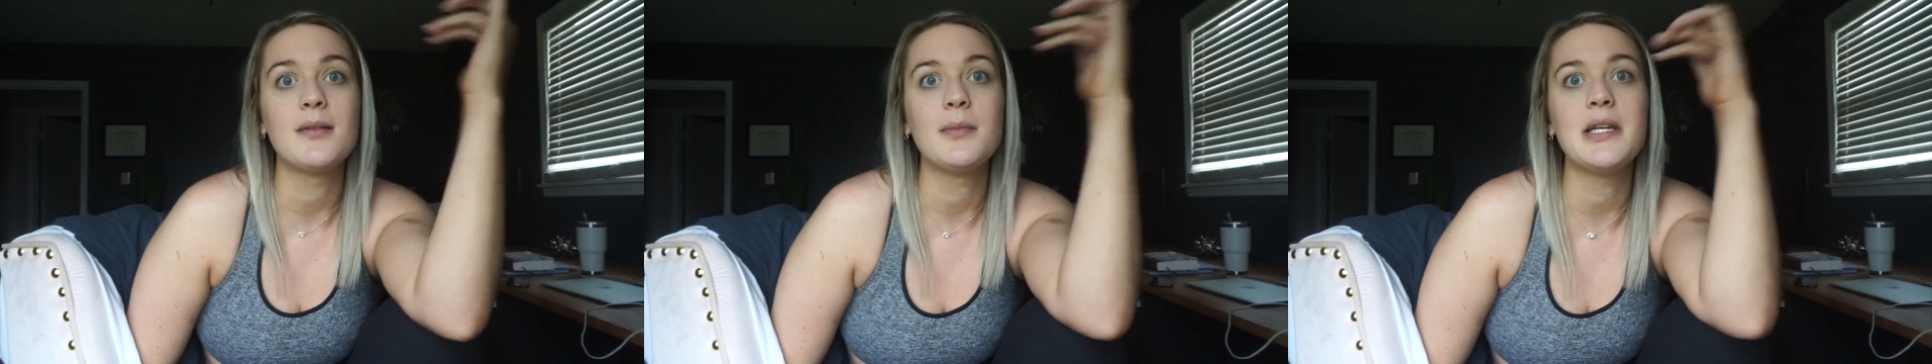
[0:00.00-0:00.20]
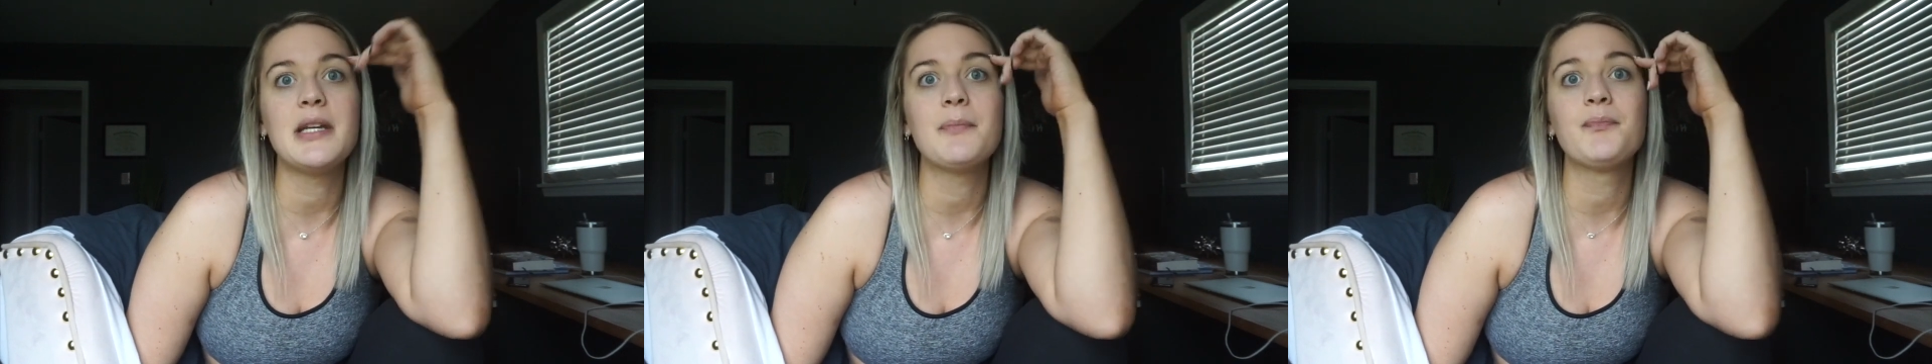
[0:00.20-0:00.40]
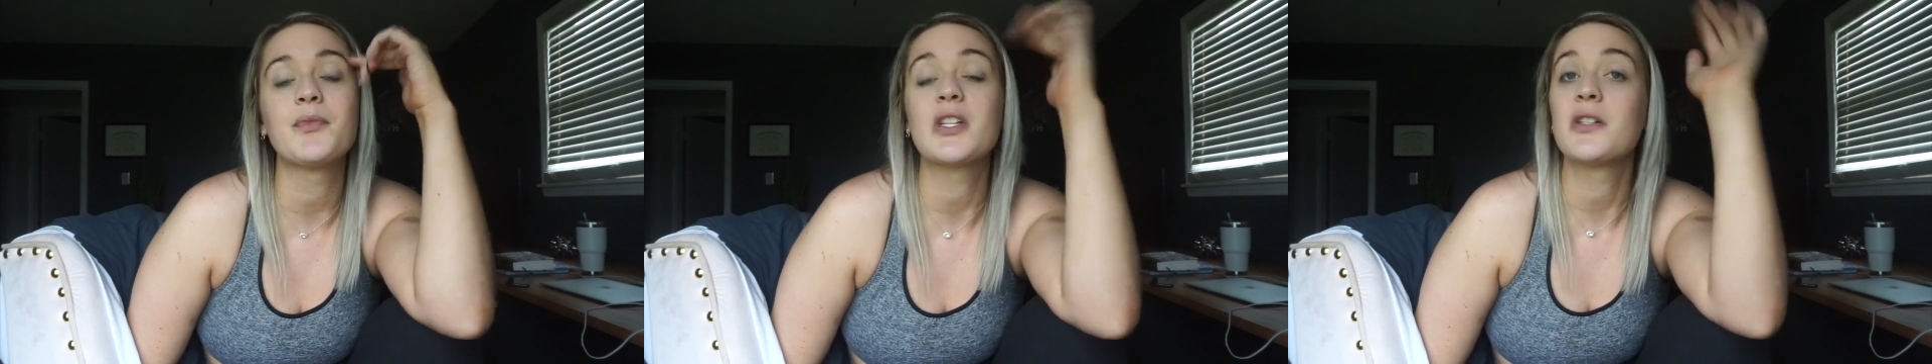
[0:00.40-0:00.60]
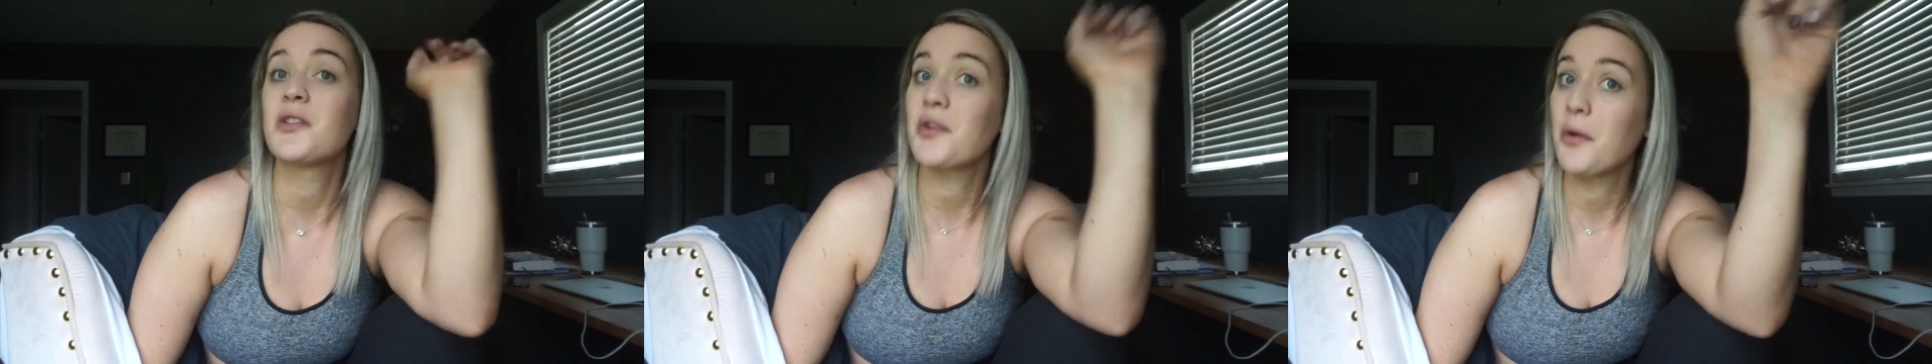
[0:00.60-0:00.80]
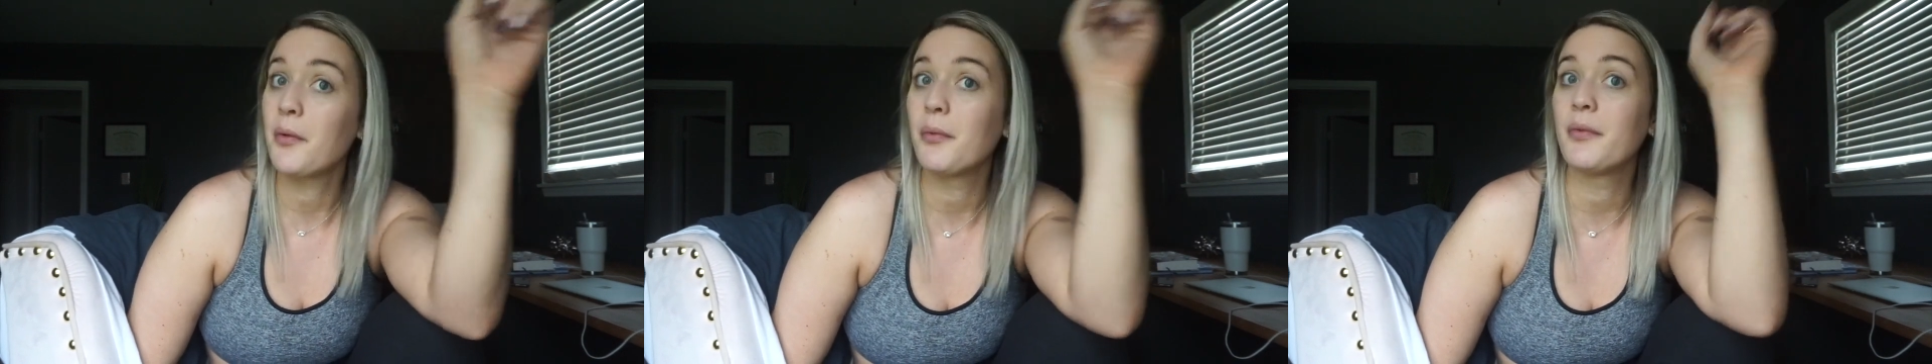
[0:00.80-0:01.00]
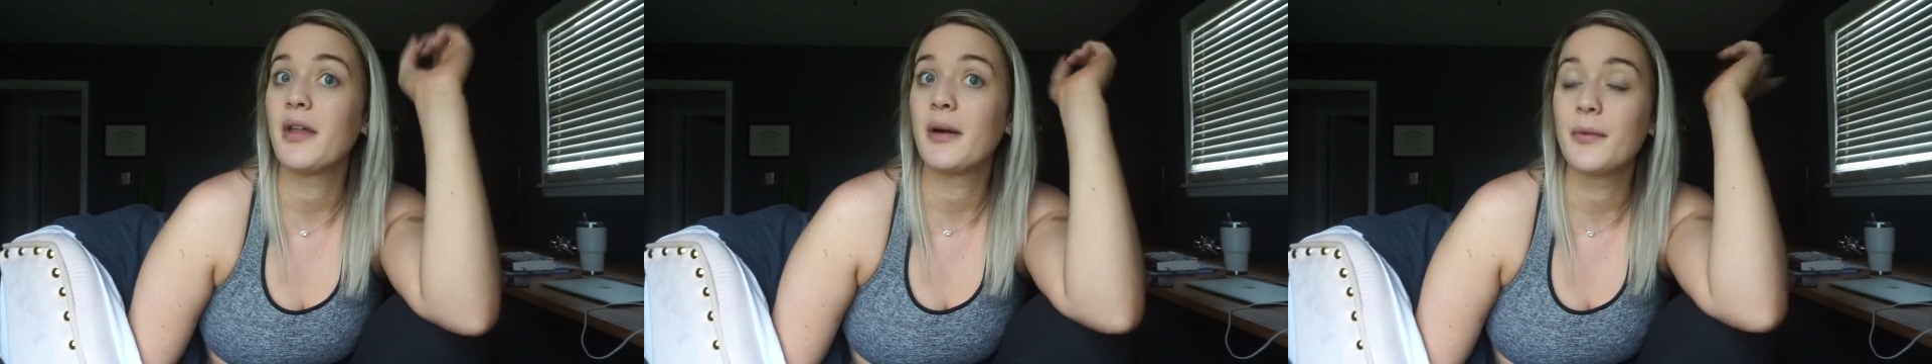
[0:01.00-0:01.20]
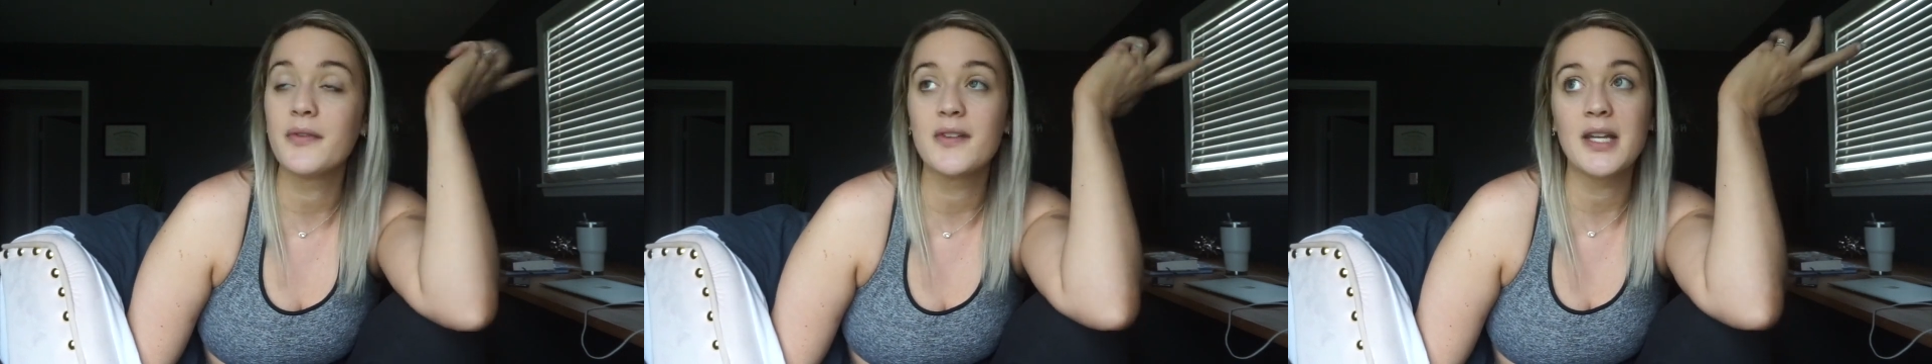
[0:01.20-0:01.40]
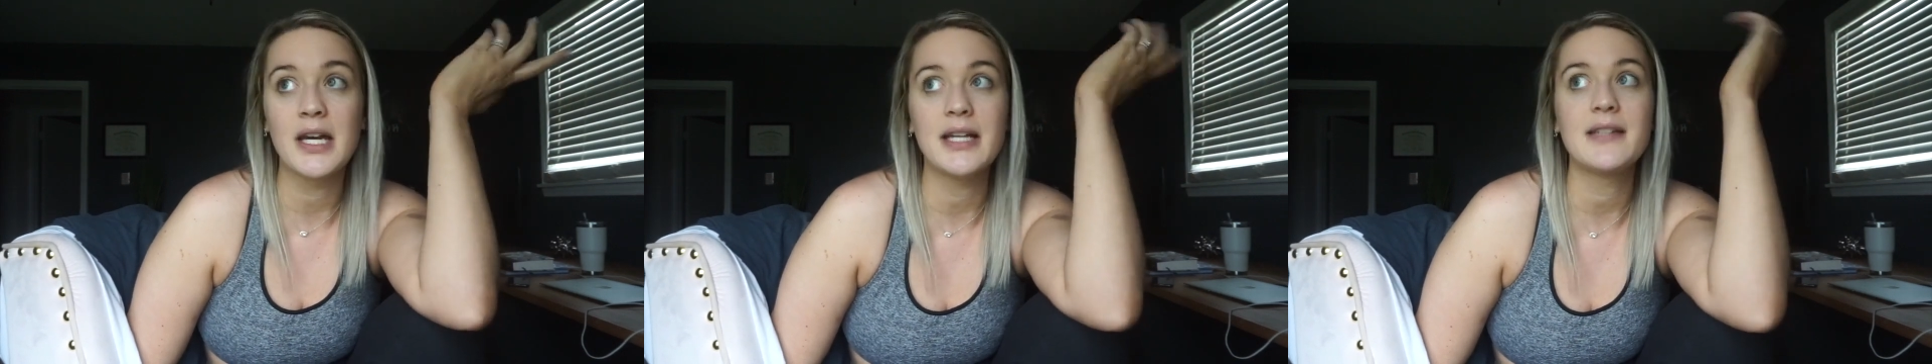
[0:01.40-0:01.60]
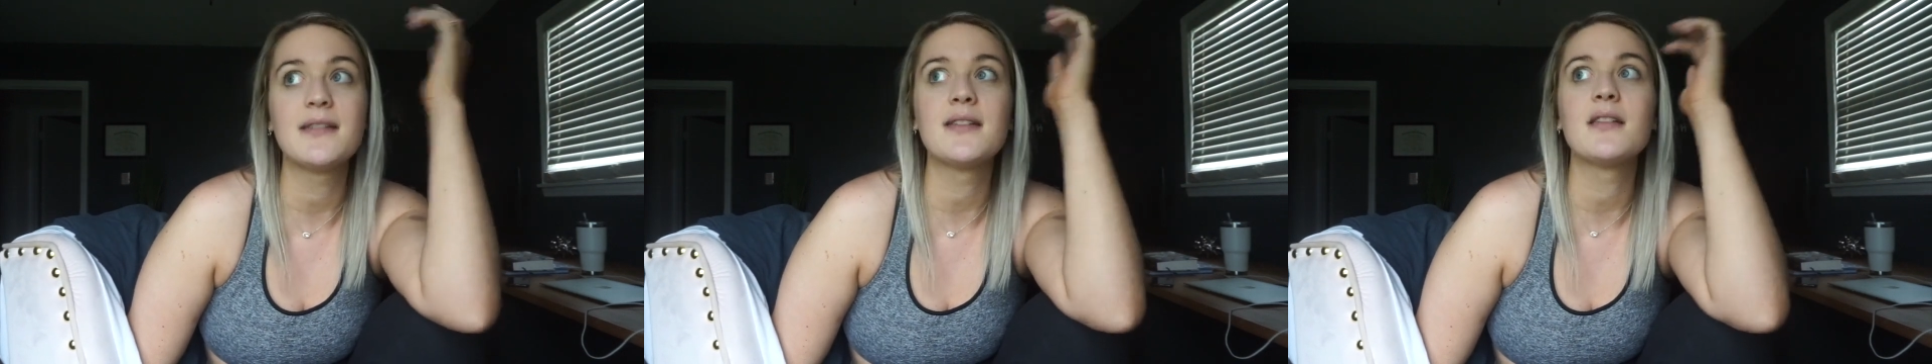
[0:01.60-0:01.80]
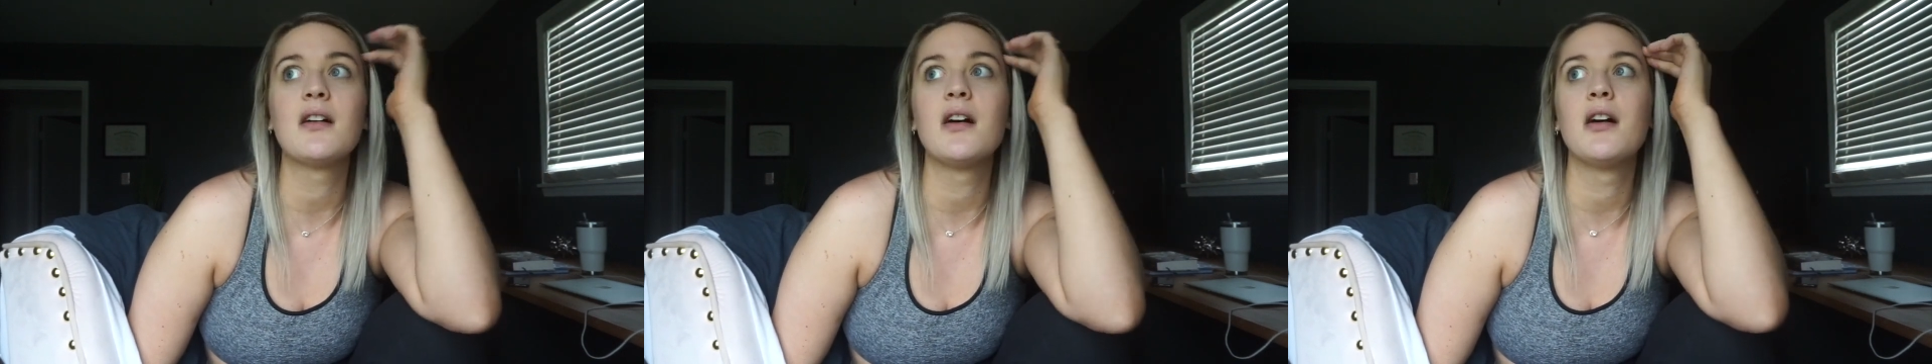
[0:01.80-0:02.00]
be, so that was
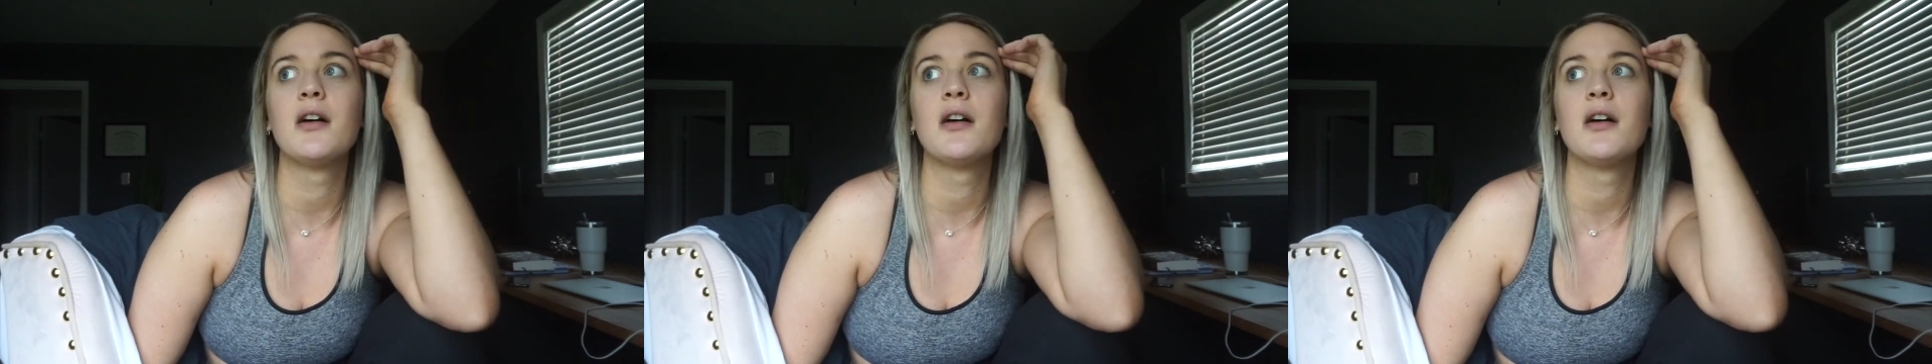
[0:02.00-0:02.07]
nice.